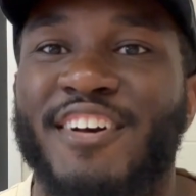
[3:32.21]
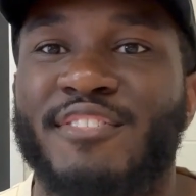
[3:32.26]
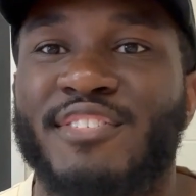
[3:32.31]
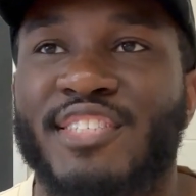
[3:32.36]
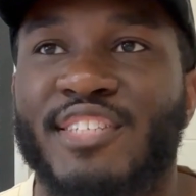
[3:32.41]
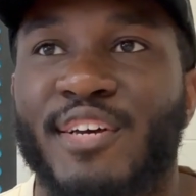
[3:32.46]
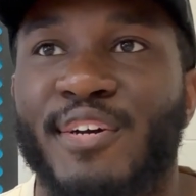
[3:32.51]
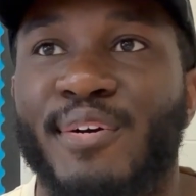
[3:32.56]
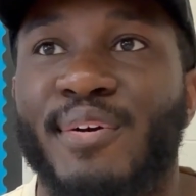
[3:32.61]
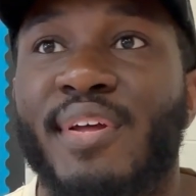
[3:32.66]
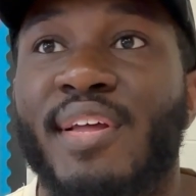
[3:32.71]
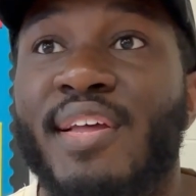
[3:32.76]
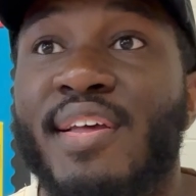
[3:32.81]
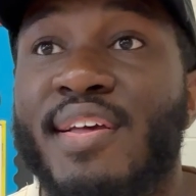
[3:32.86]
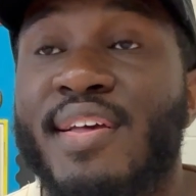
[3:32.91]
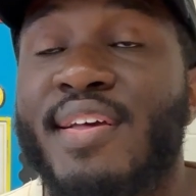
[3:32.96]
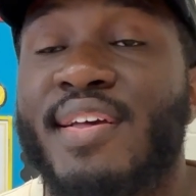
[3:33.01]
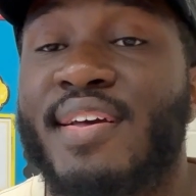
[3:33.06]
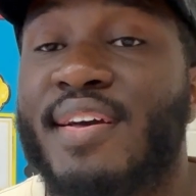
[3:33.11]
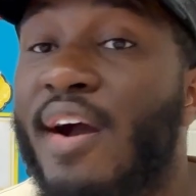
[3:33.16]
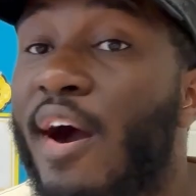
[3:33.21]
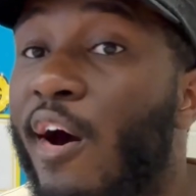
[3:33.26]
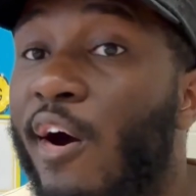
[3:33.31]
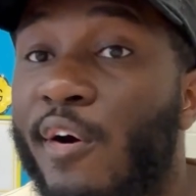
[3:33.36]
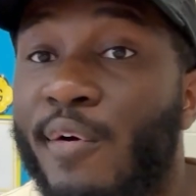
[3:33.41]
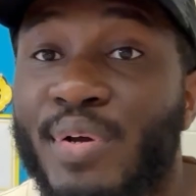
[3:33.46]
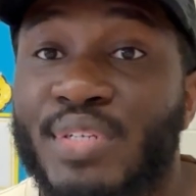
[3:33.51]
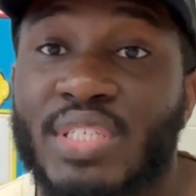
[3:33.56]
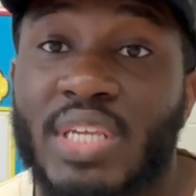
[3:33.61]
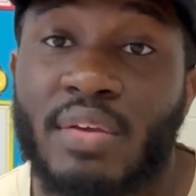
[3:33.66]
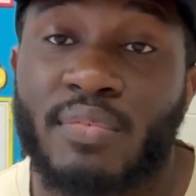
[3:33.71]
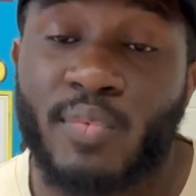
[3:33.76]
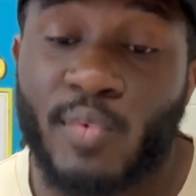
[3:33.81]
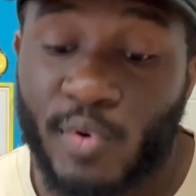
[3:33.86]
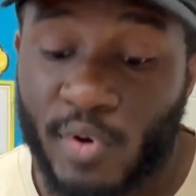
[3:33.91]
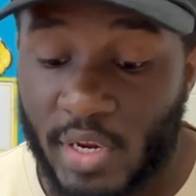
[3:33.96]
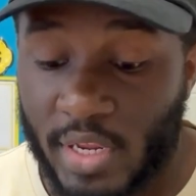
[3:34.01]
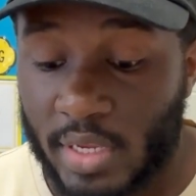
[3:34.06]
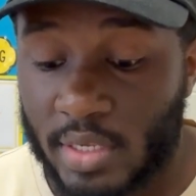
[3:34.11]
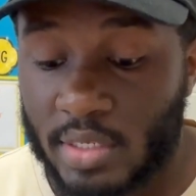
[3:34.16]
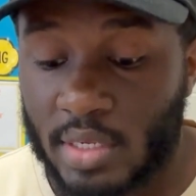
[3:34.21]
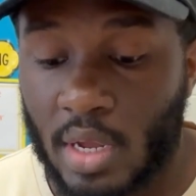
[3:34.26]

So I always give warnings.